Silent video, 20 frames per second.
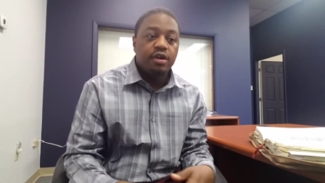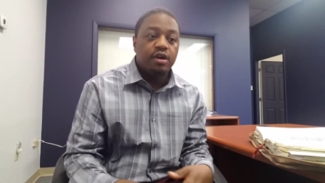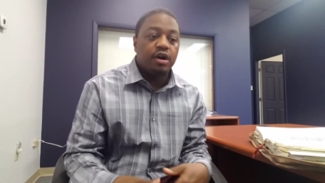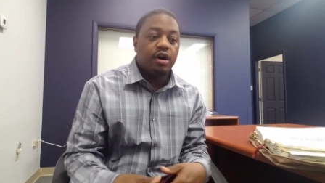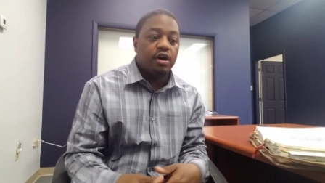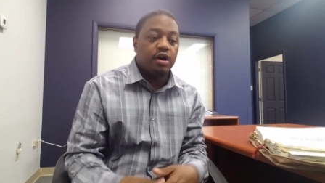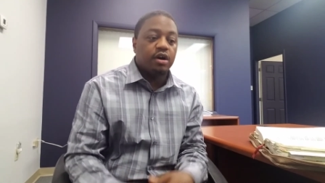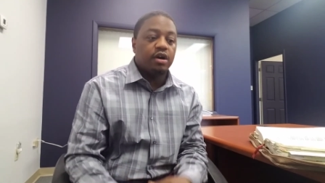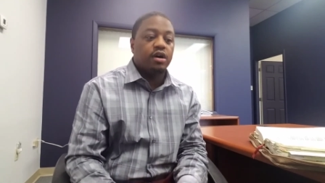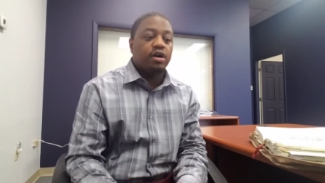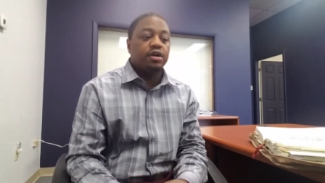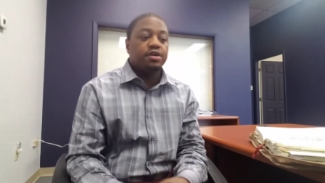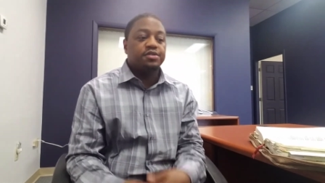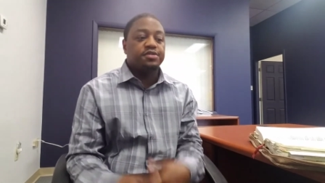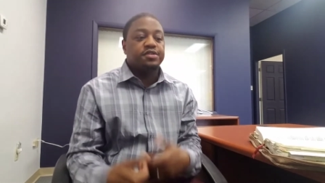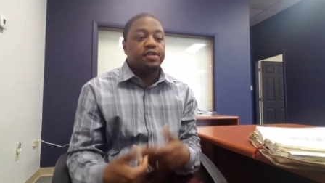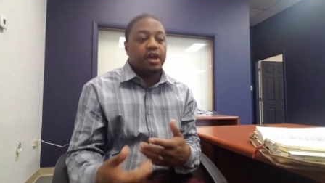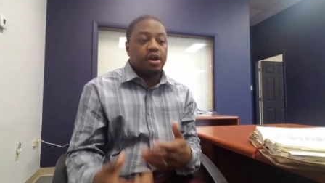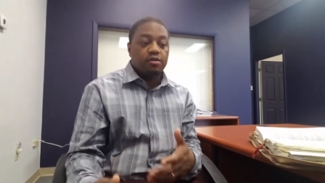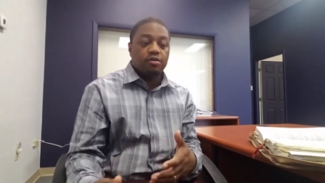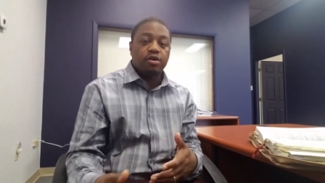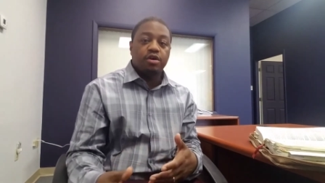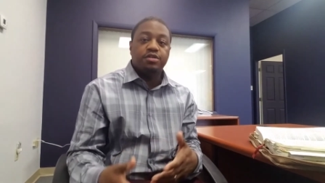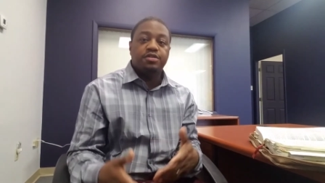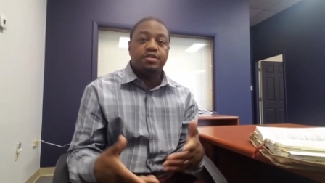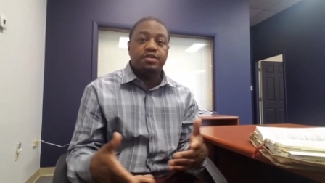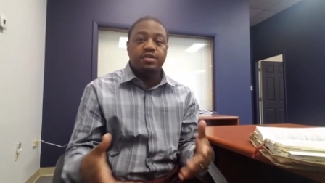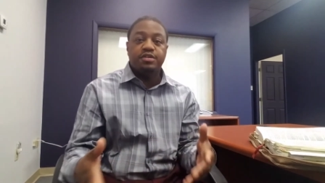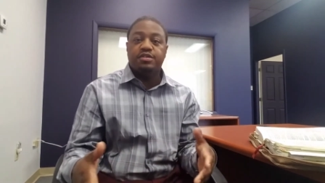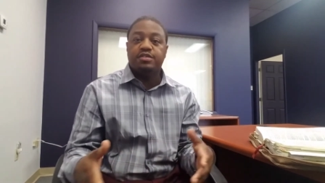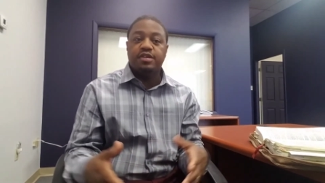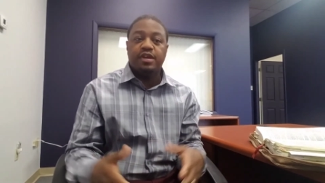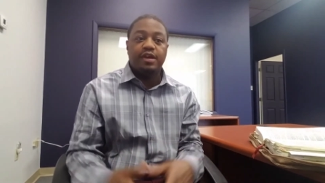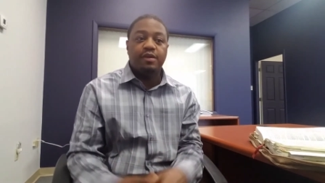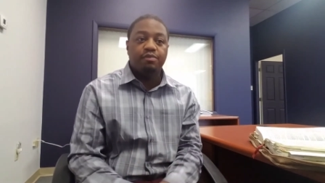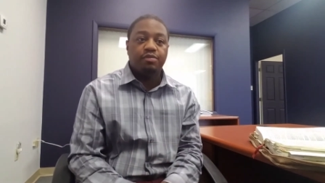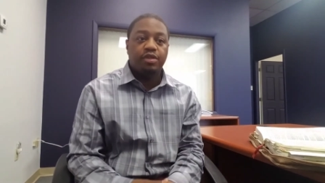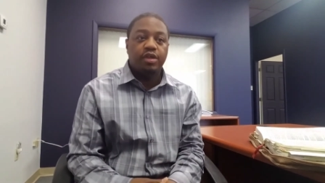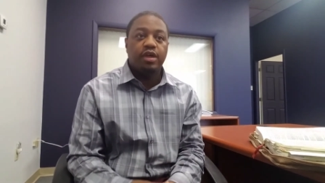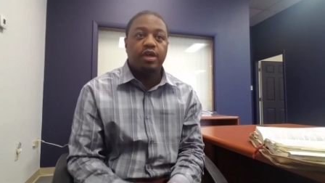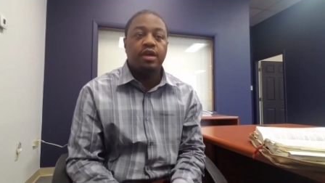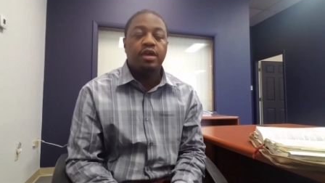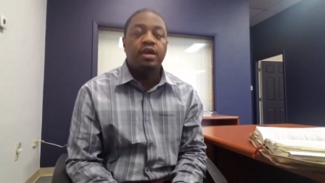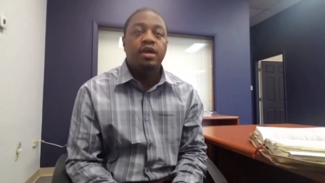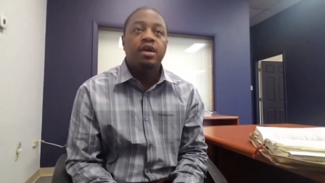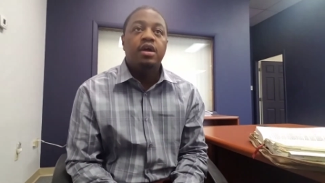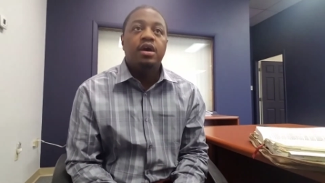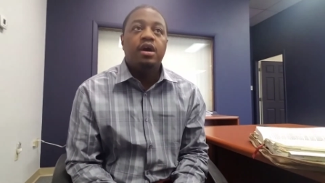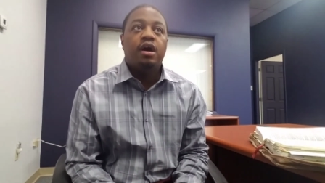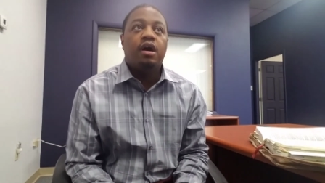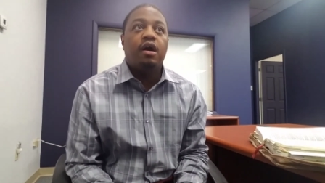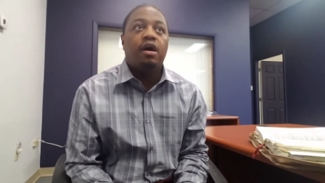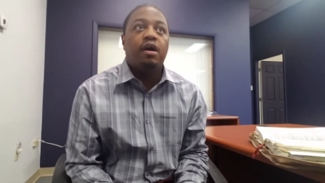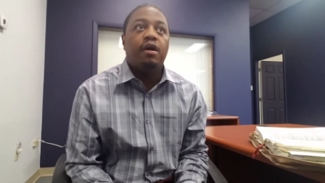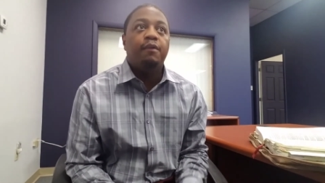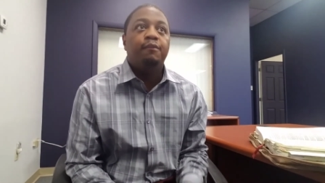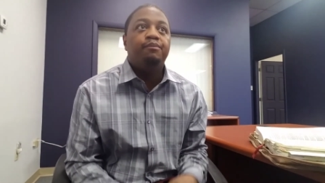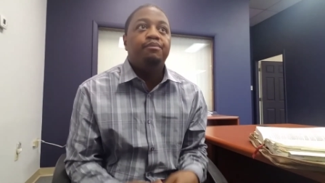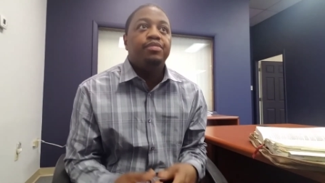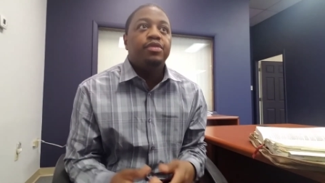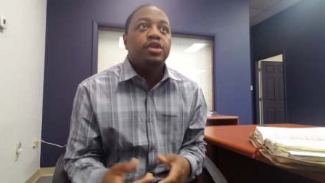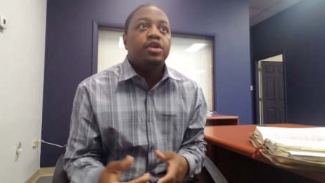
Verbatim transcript: Uh, uh, Terah did the same thing. Um,